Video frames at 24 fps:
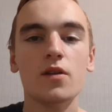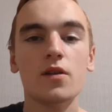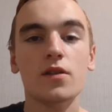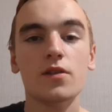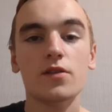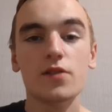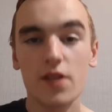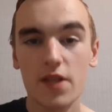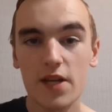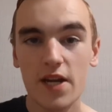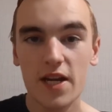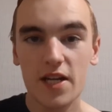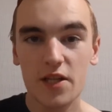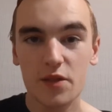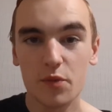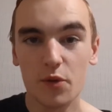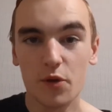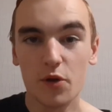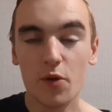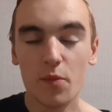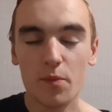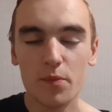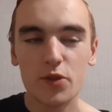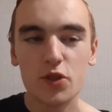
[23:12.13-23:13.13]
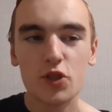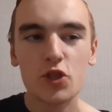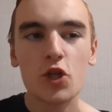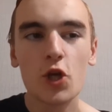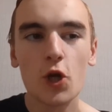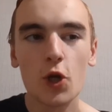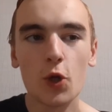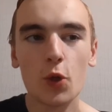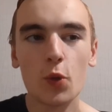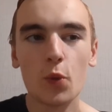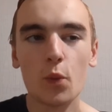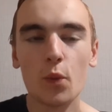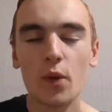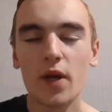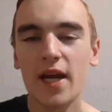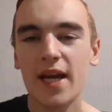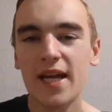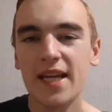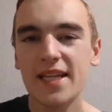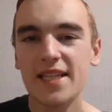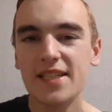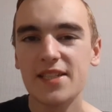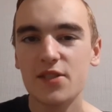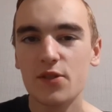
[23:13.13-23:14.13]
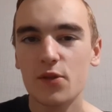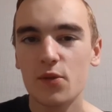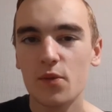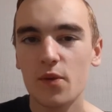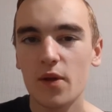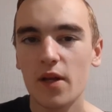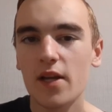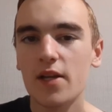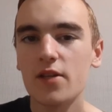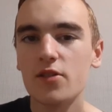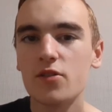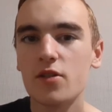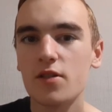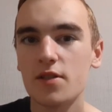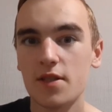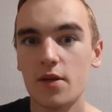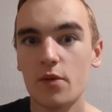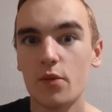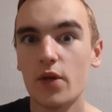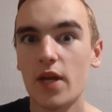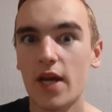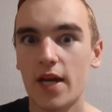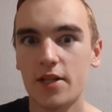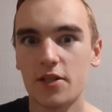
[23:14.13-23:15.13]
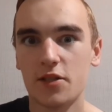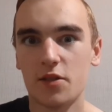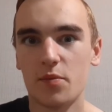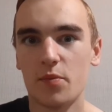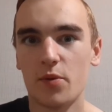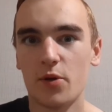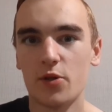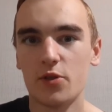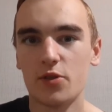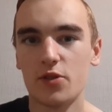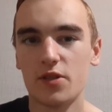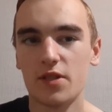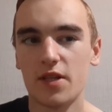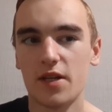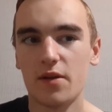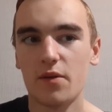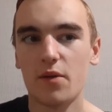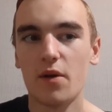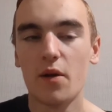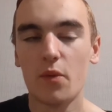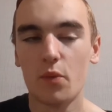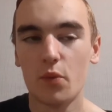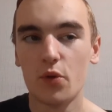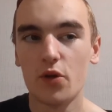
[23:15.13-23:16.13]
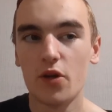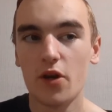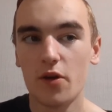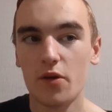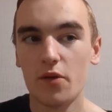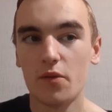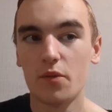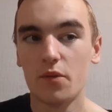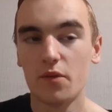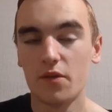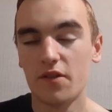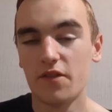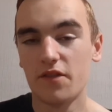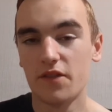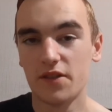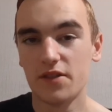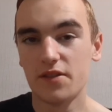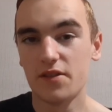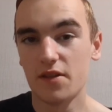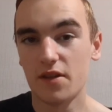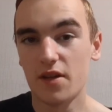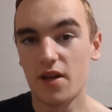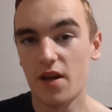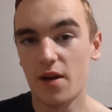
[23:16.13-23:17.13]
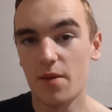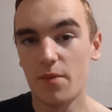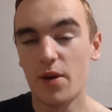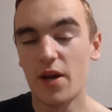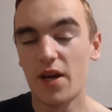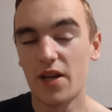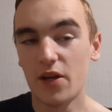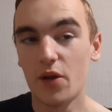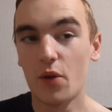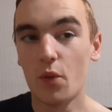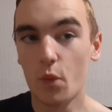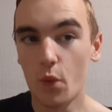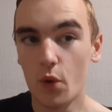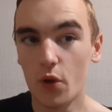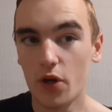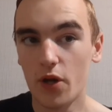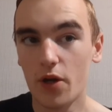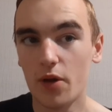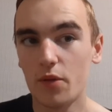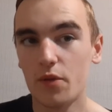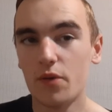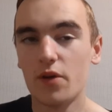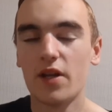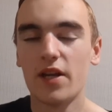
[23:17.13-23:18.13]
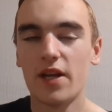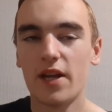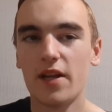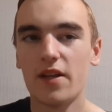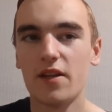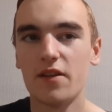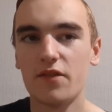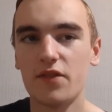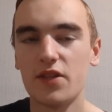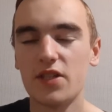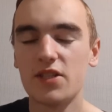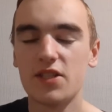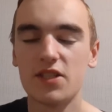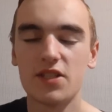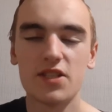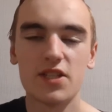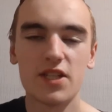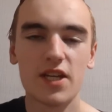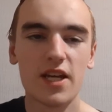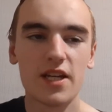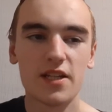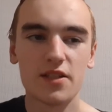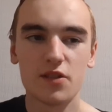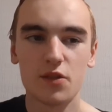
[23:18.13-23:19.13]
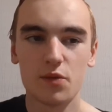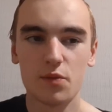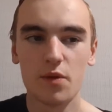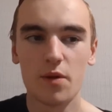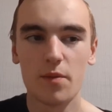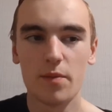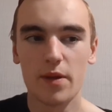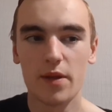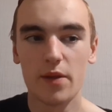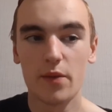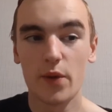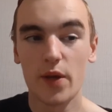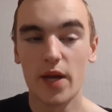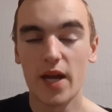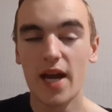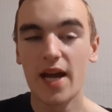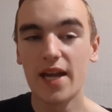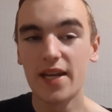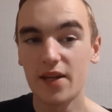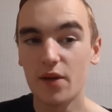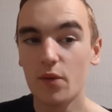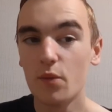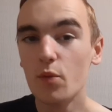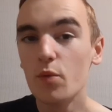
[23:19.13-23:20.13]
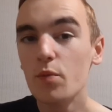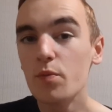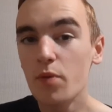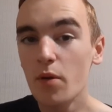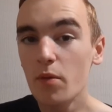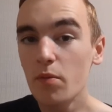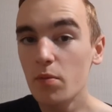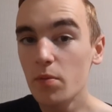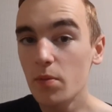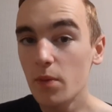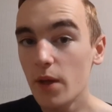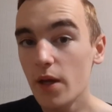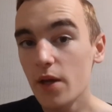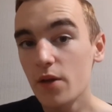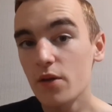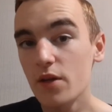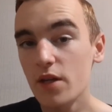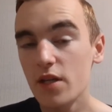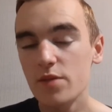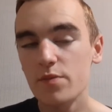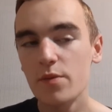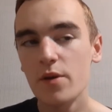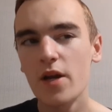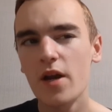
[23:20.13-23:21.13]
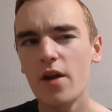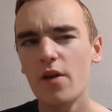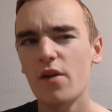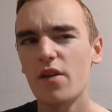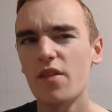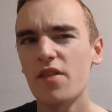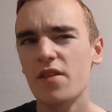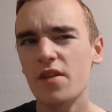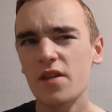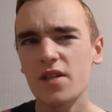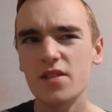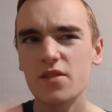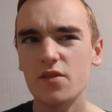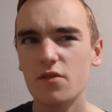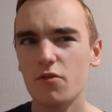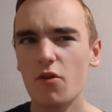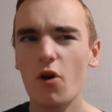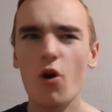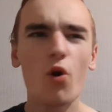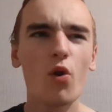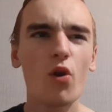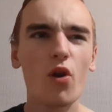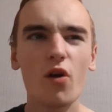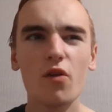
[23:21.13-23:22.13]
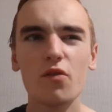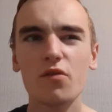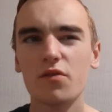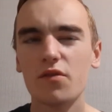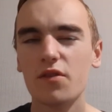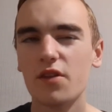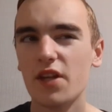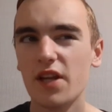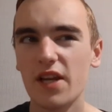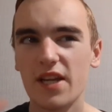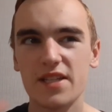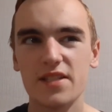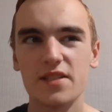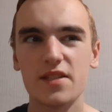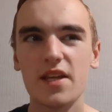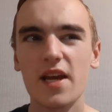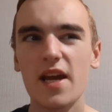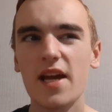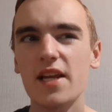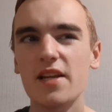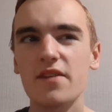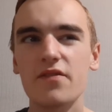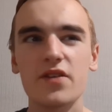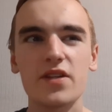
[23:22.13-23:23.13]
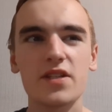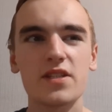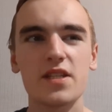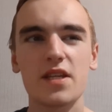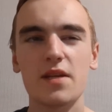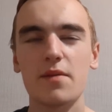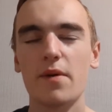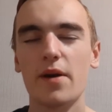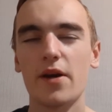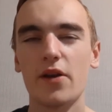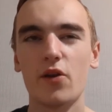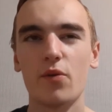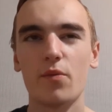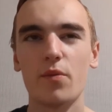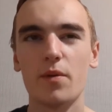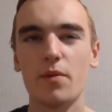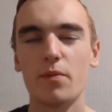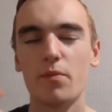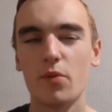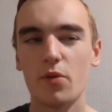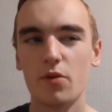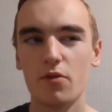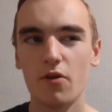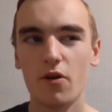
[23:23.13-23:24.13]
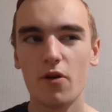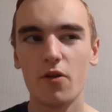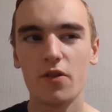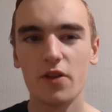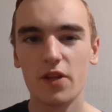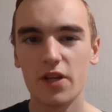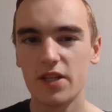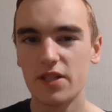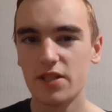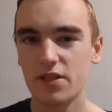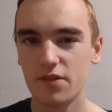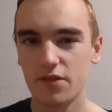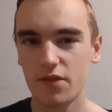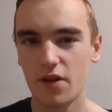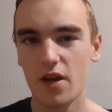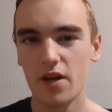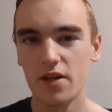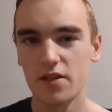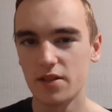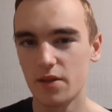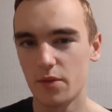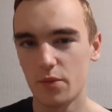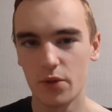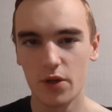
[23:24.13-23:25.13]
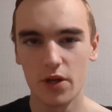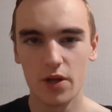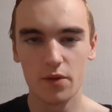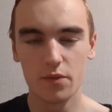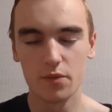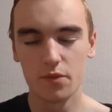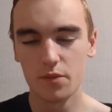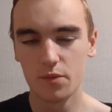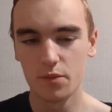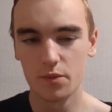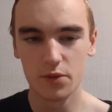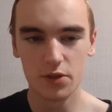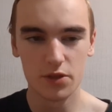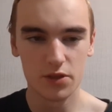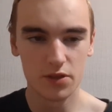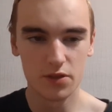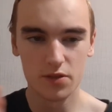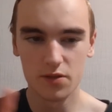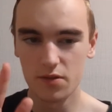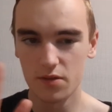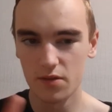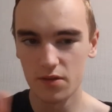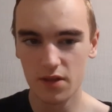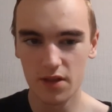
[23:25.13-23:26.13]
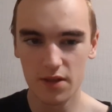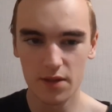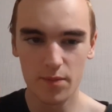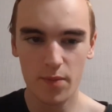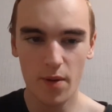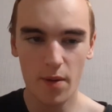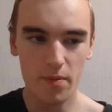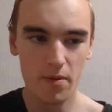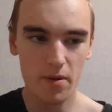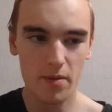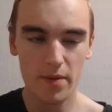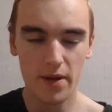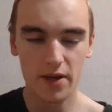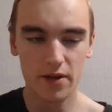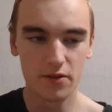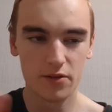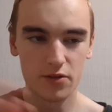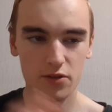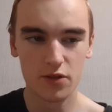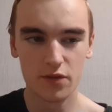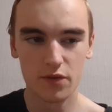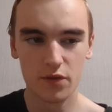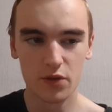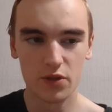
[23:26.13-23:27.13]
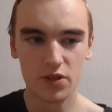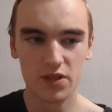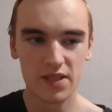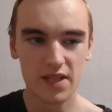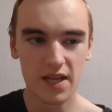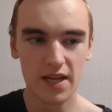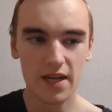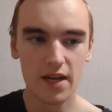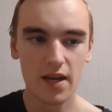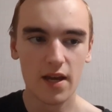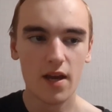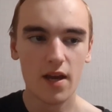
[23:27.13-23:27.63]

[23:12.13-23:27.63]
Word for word: So the next one, number two, we're getting into electric cars I would actually purchase now. I would own a Fisker Karma and I would own an LEVCTX as well, by the way. And I would probably own an Aspark car. I think it's, they're all on the list. The LEVC might not be, but they're all on the list of cars I would own, which is in the pop-up banner, as you've already seen.